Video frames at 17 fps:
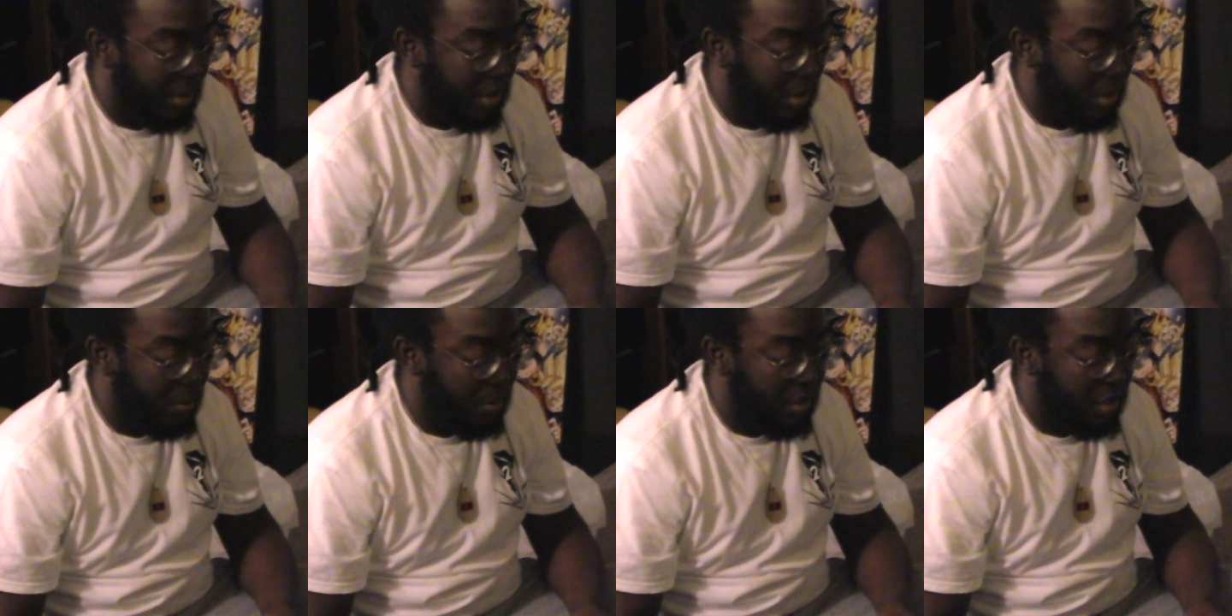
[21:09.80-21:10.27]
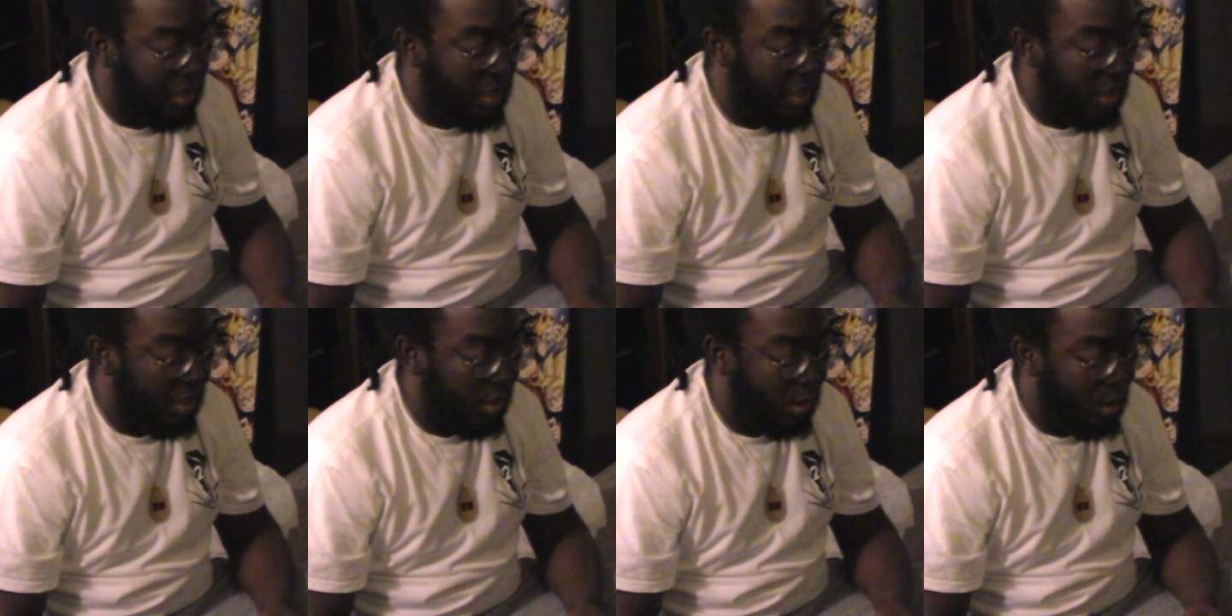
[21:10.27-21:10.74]
come in,
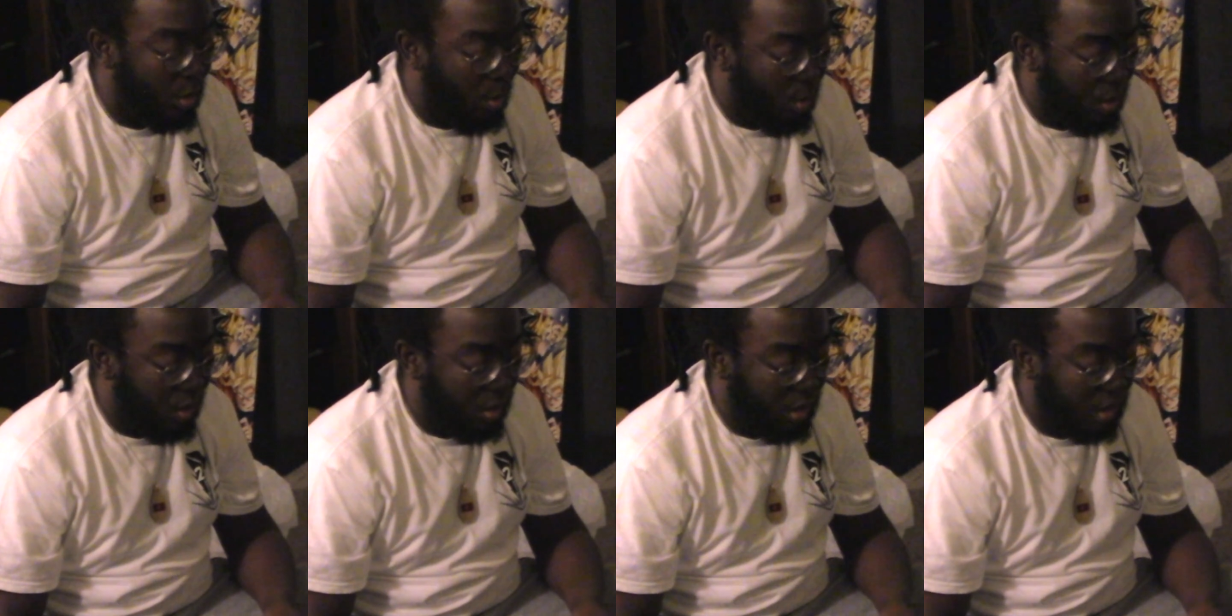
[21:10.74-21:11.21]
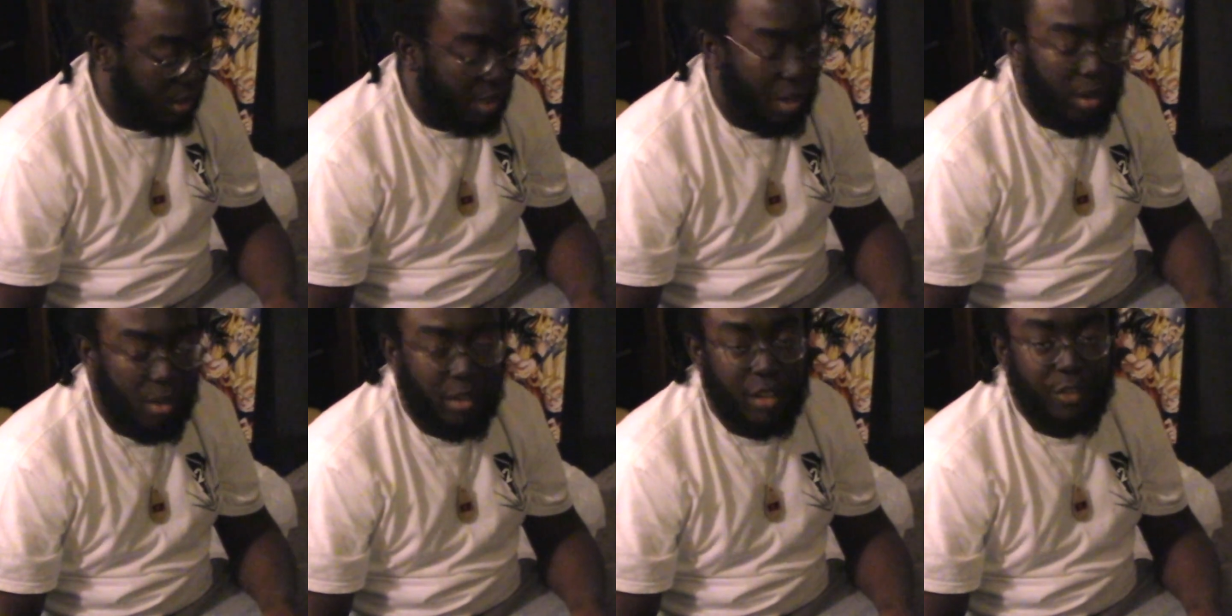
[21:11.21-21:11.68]
like the stores just
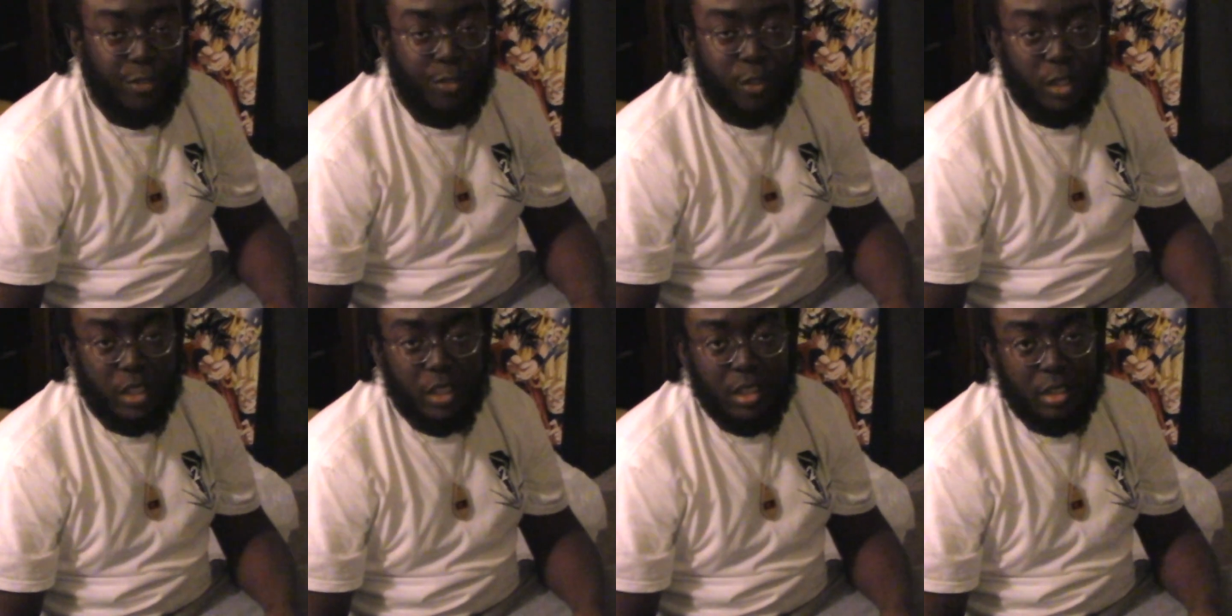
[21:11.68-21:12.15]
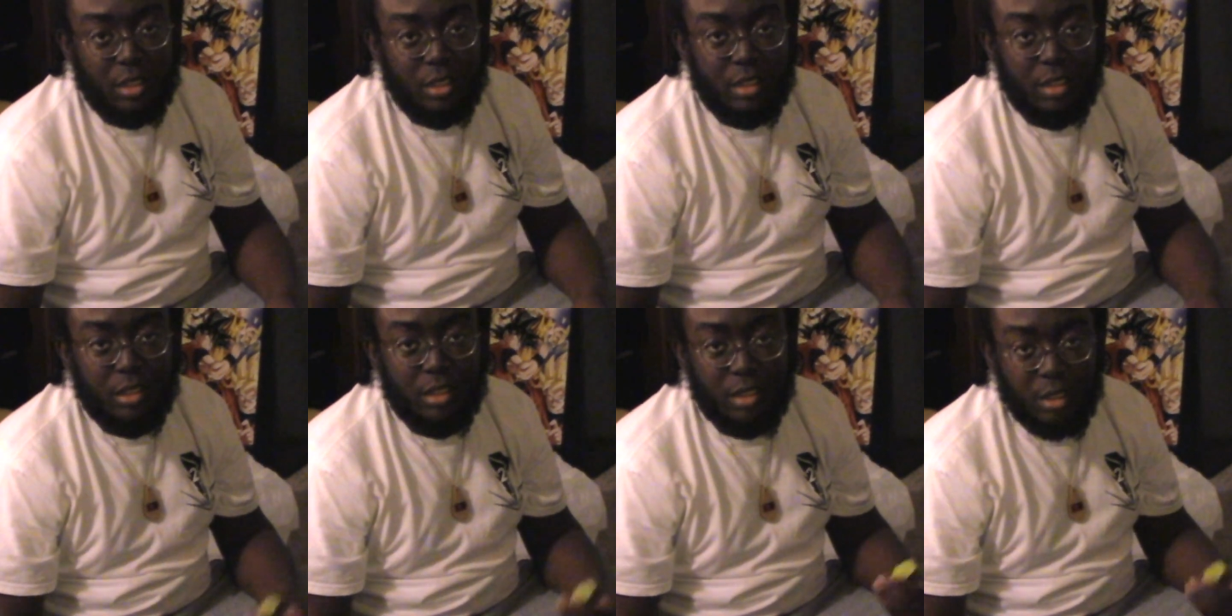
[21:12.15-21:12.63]
call their friends and
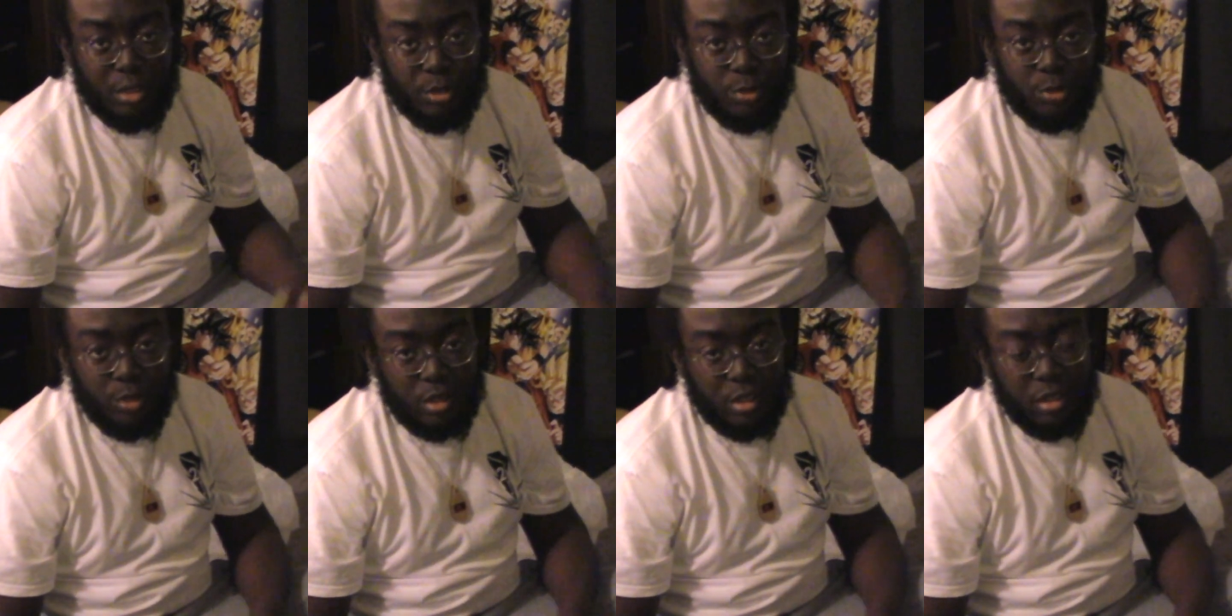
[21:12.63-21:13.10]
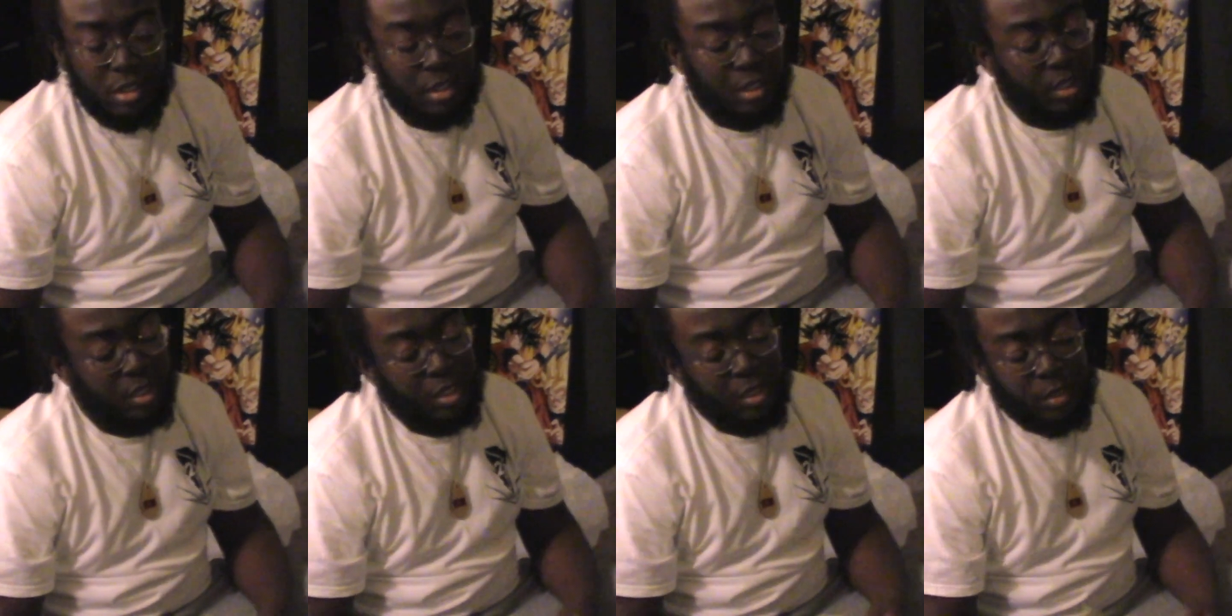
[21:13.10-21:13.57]
stuff.
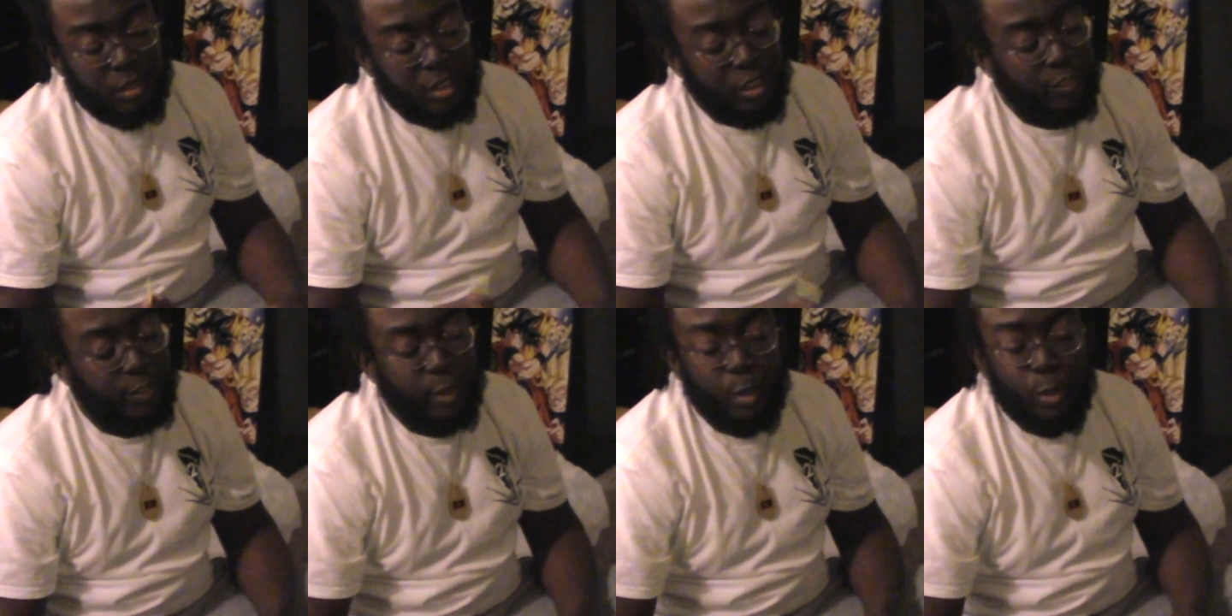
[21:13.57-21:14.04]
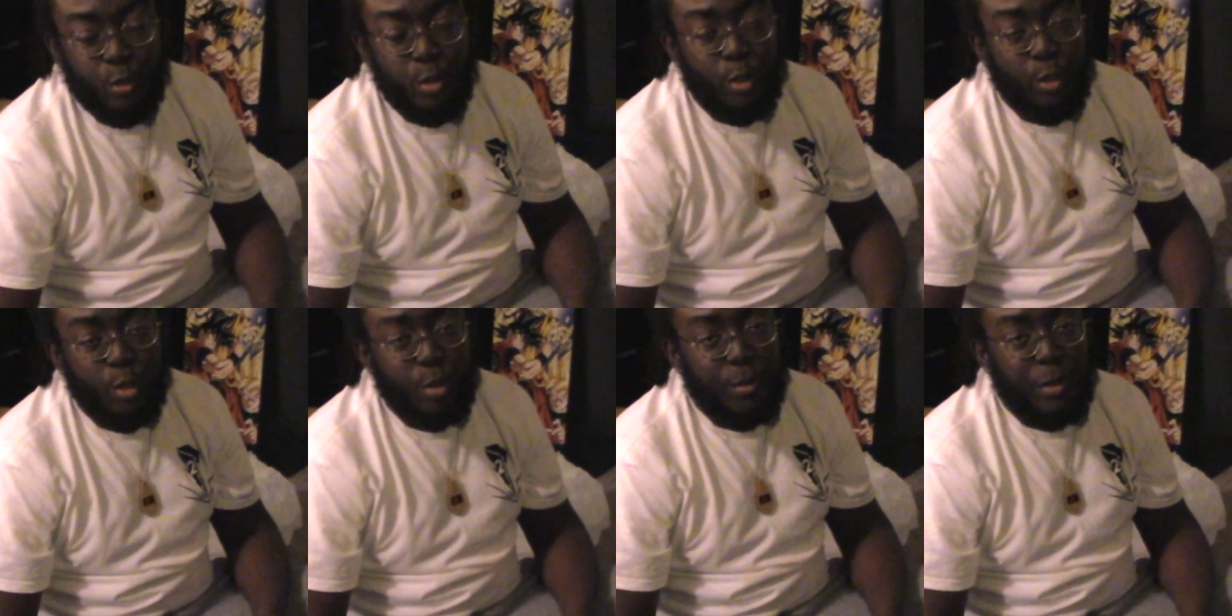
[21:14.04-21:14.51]
And if you don't know
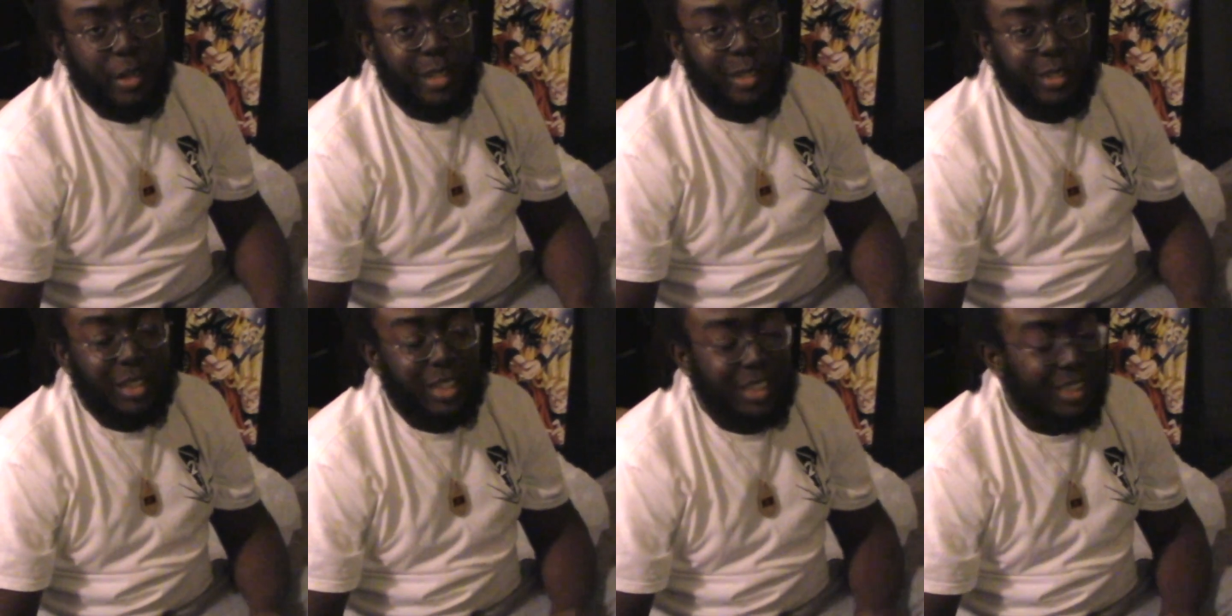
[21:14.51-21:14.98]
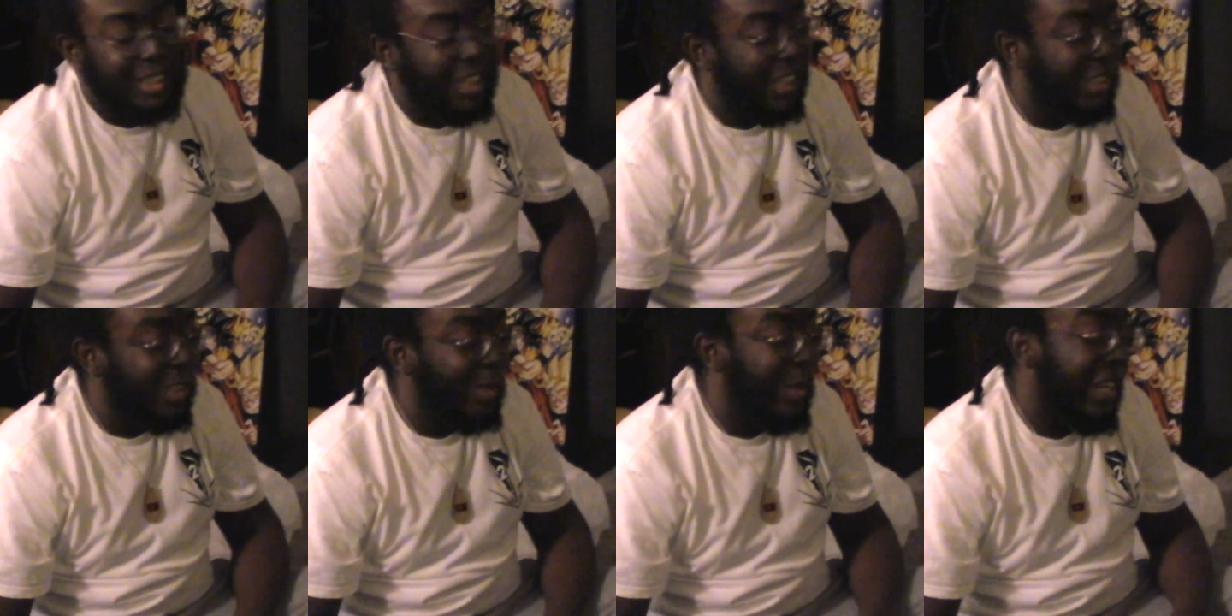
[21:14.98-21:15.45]
nobody on the inside, you